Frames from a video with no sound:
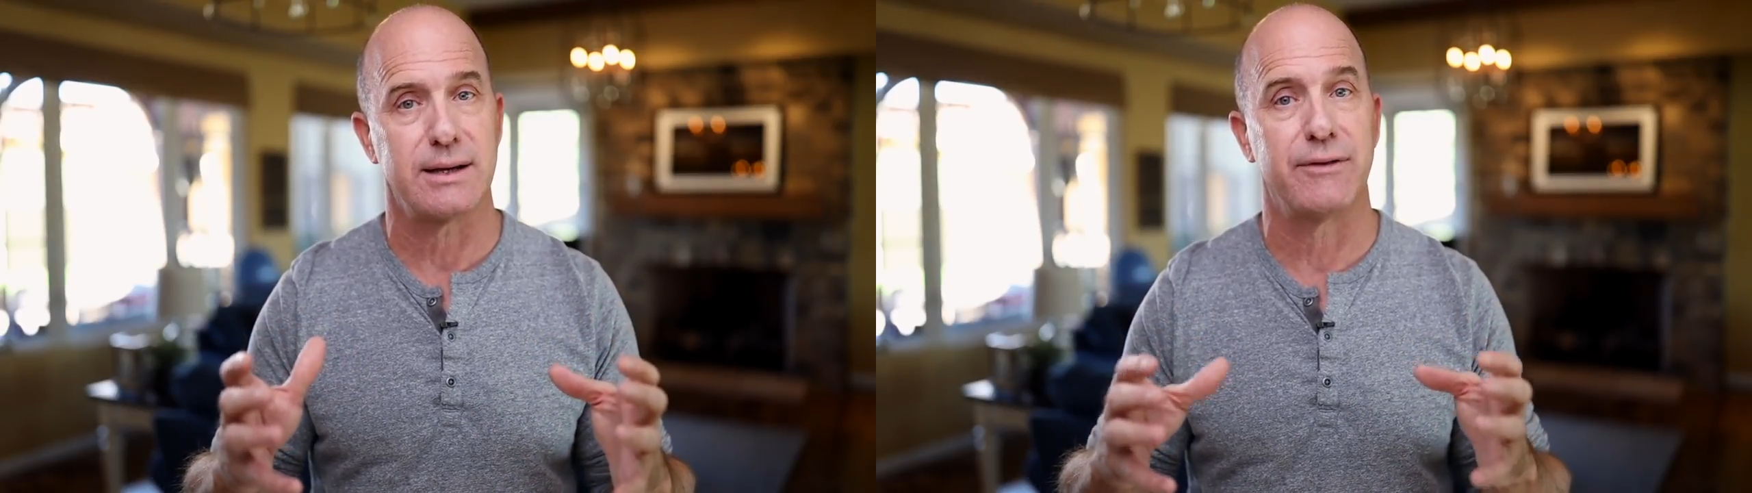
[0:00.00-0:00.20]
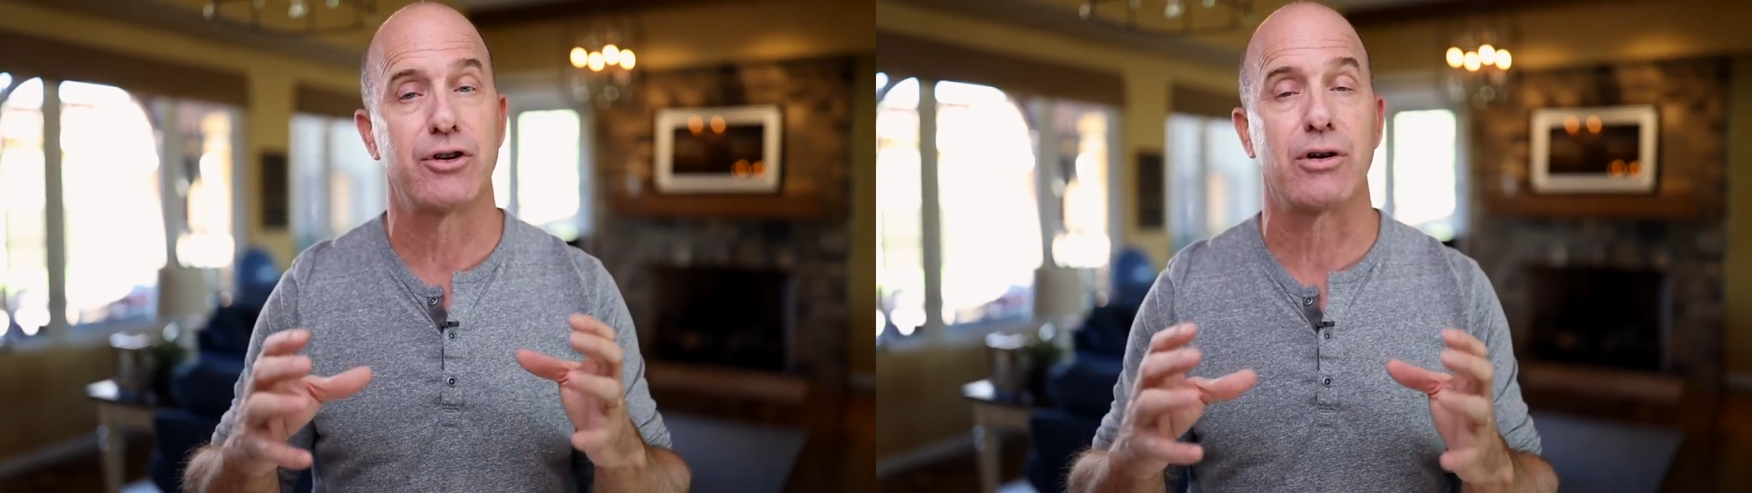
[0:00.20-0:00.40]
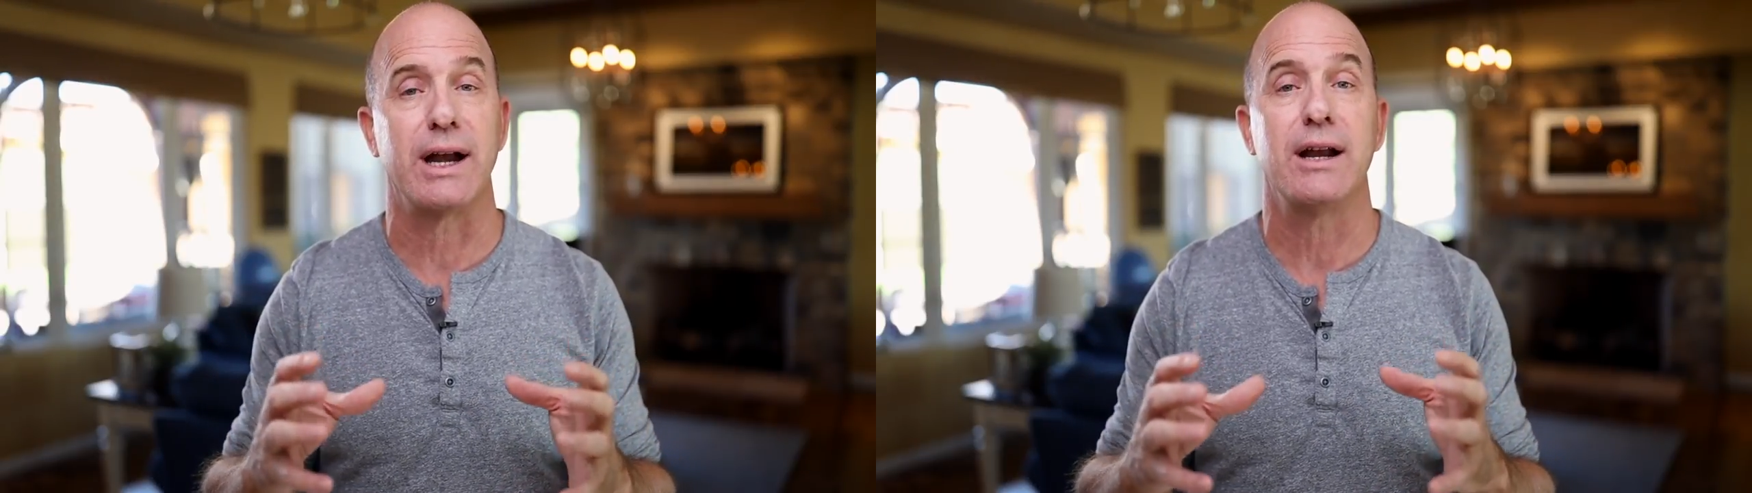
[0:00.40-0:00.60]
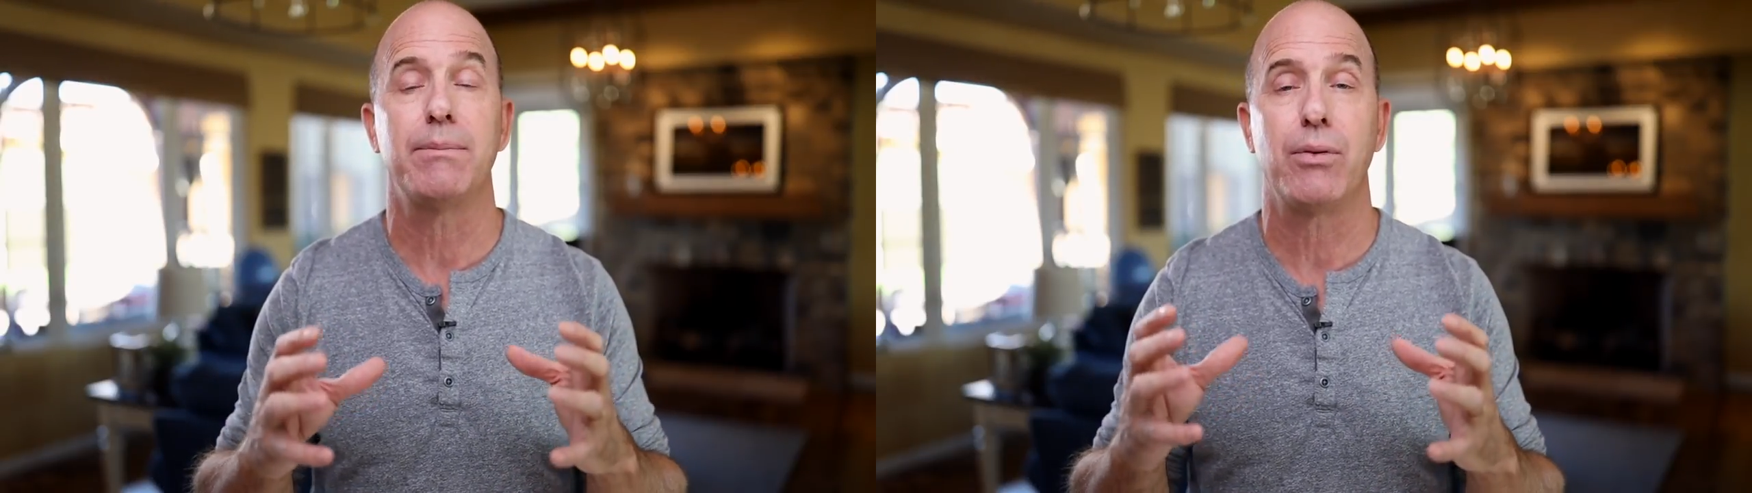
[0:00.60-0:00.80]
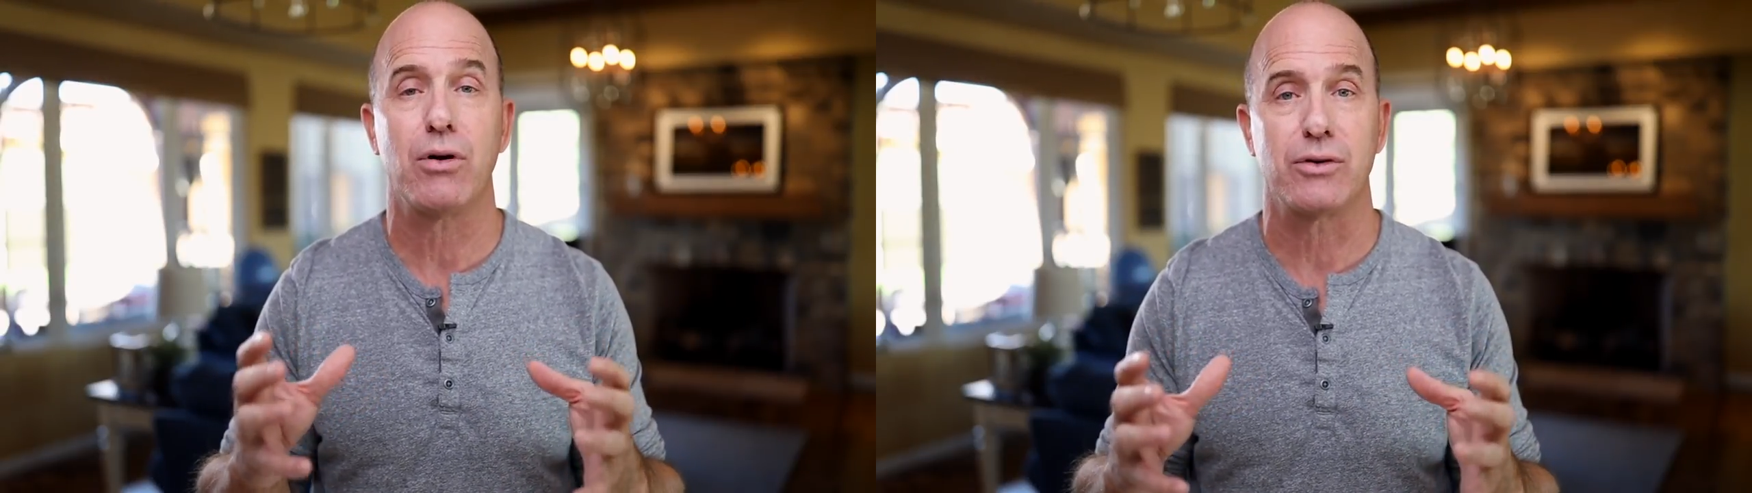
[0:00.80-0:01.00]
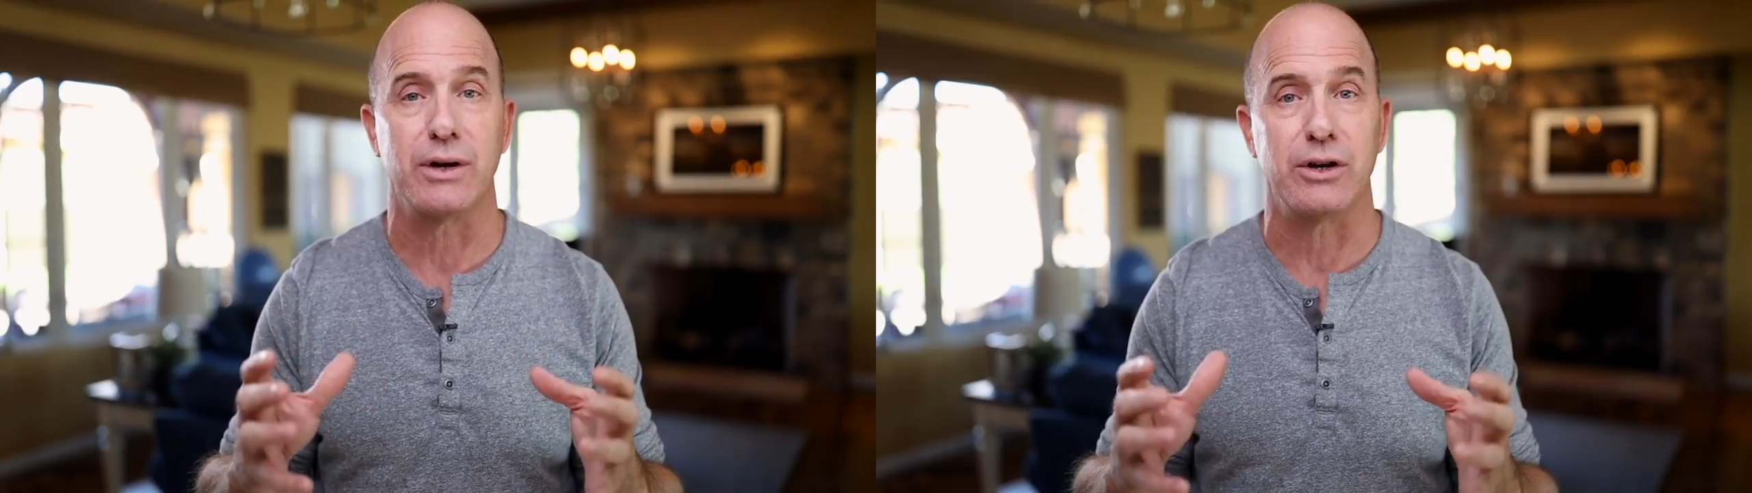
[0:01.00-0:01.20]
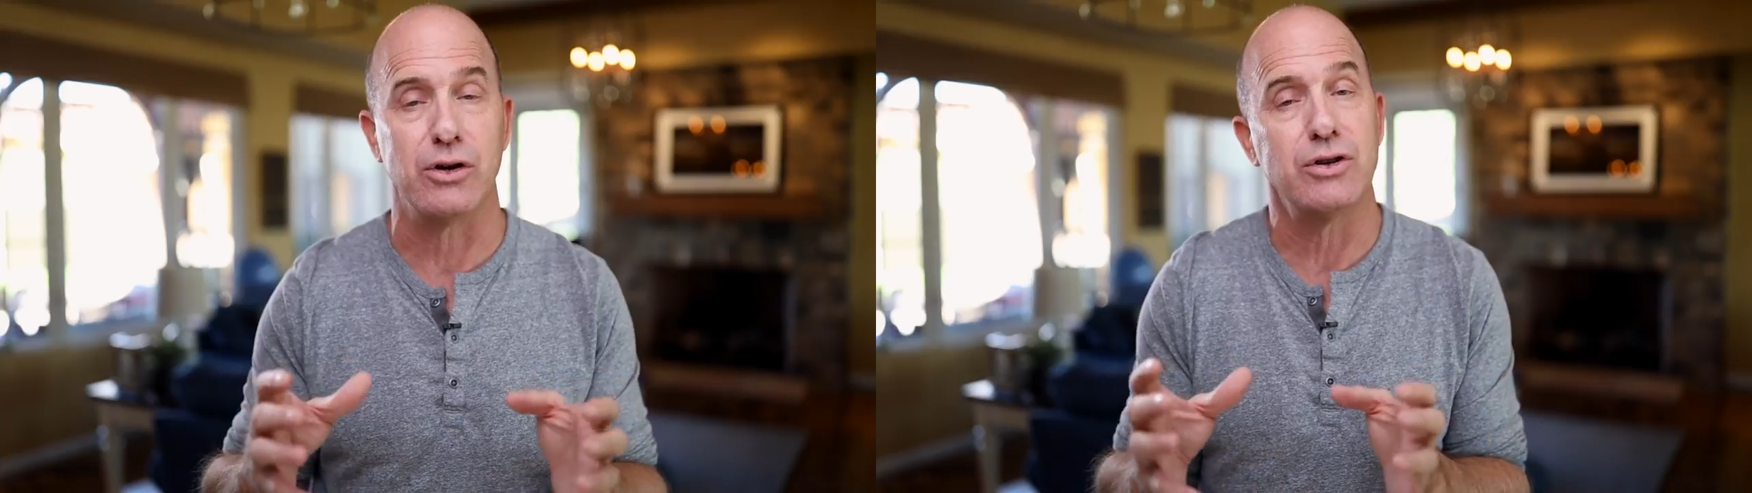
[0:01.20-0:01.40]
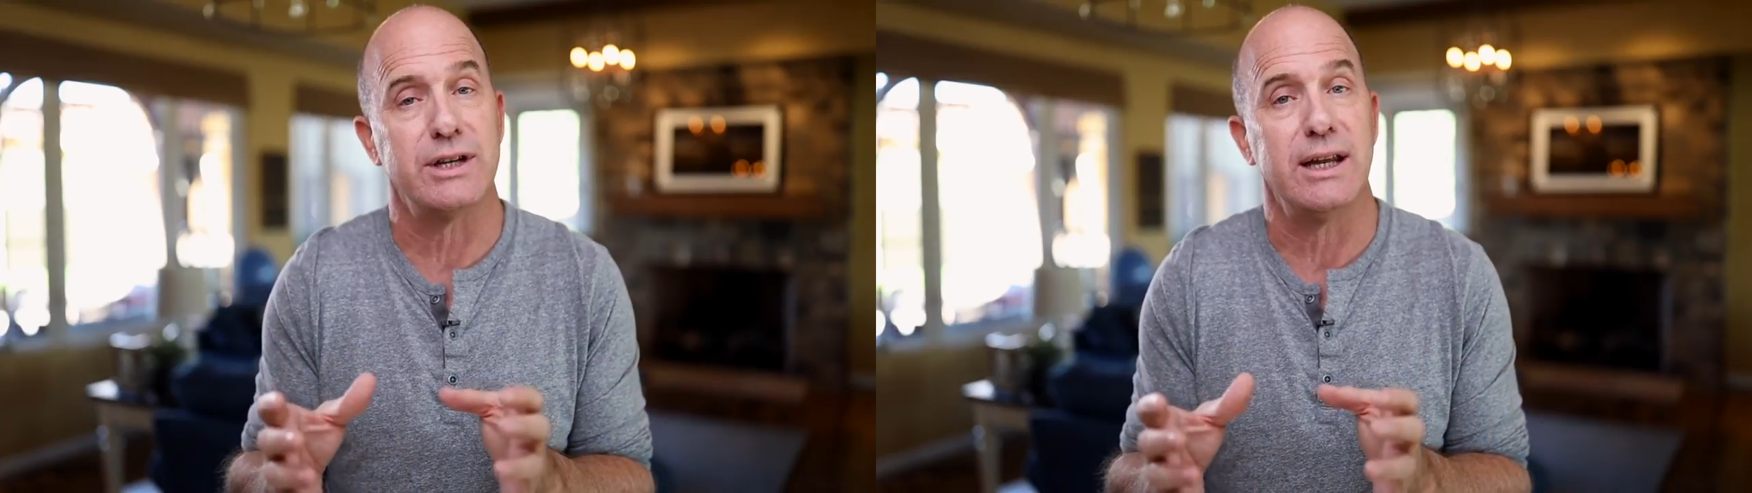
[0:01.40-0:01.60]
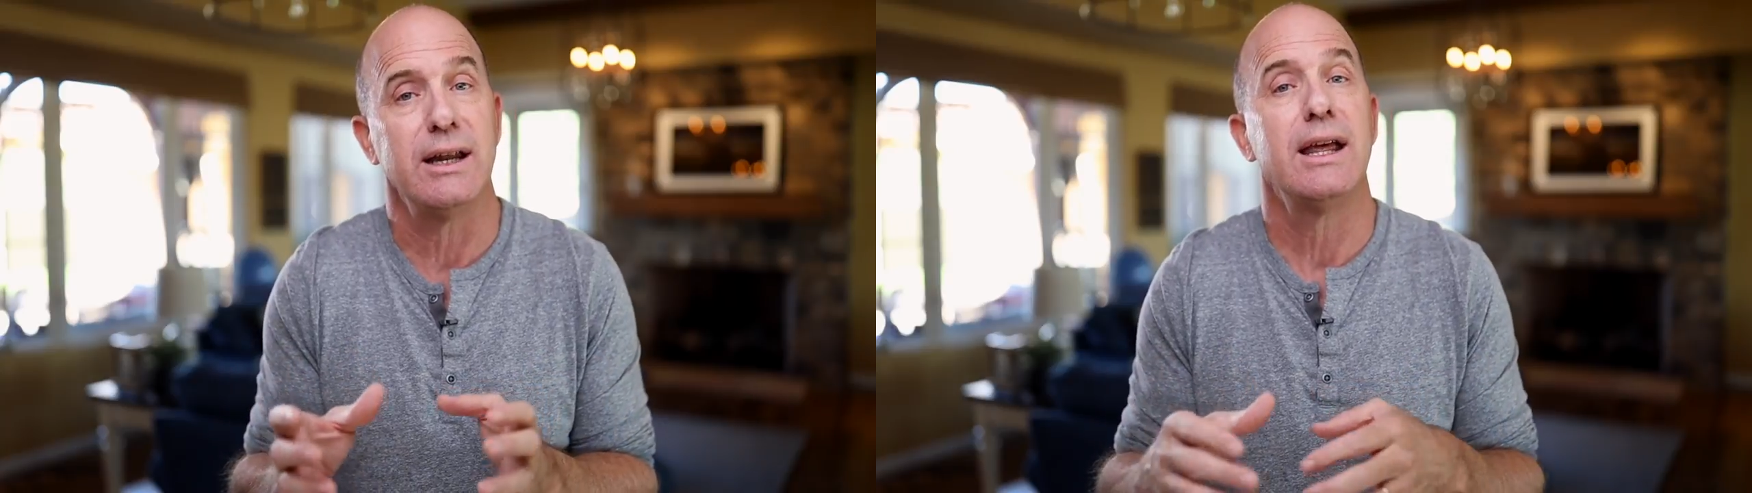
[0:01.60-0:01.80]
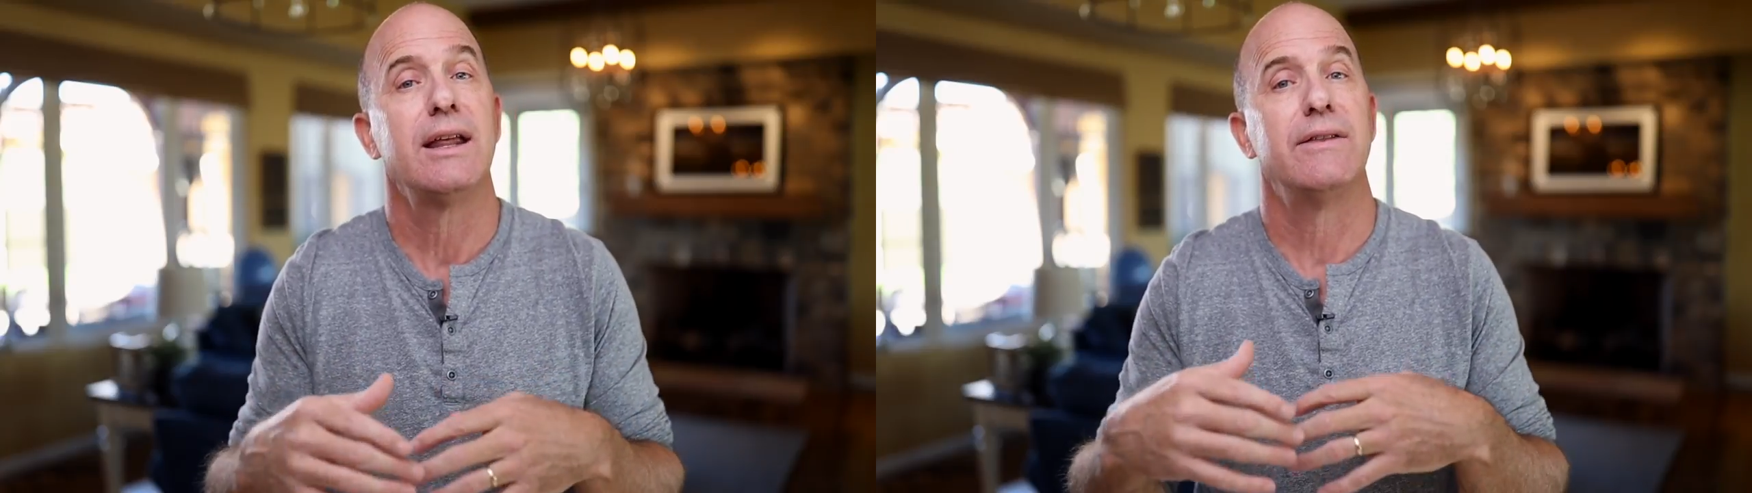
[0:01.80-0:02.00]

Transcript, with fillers: of creating a portrait using